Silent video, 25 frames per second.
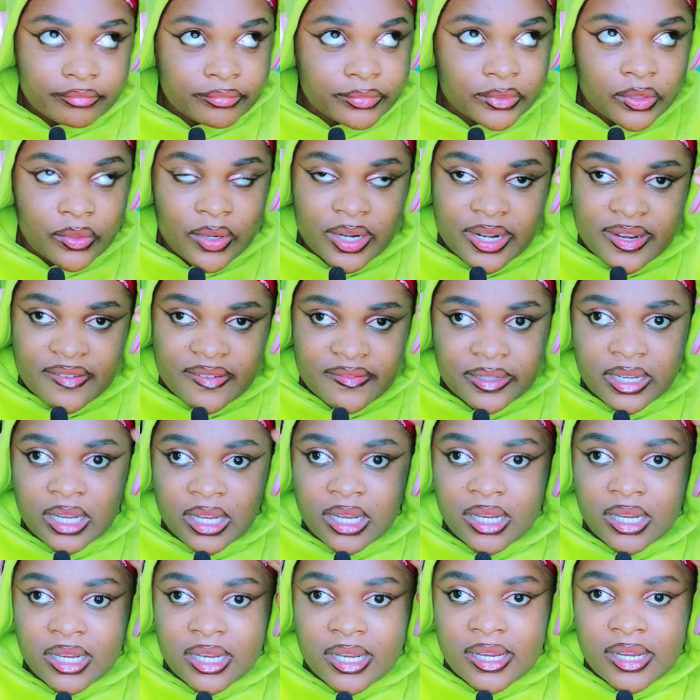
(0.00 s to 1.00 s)
whatever,
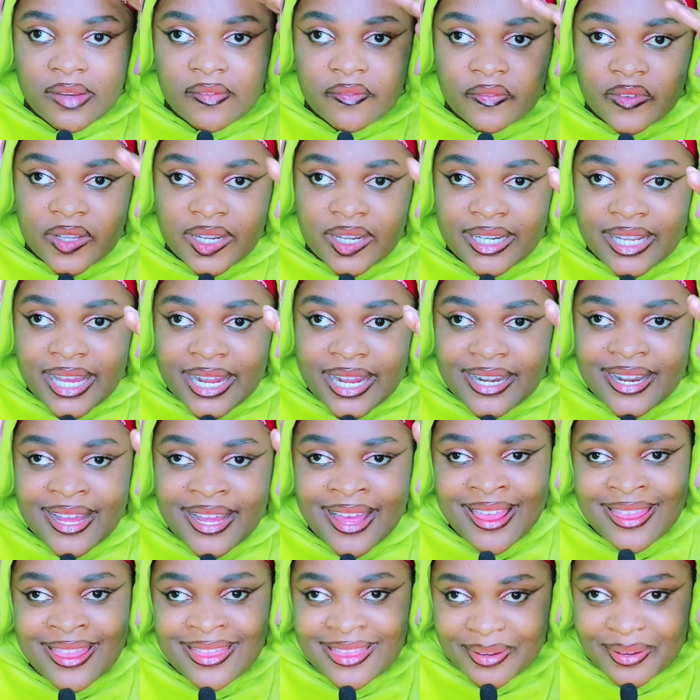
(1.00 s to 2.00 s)
very early
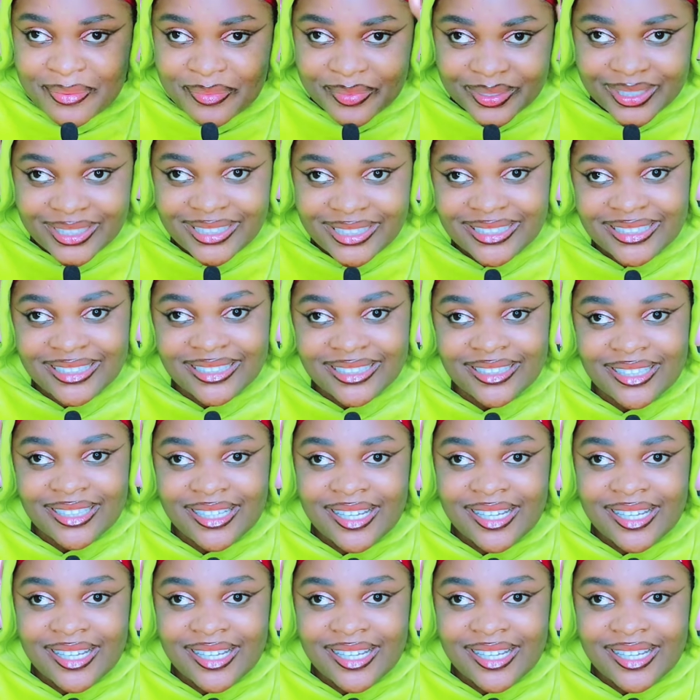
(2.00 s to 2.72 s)
in the morning,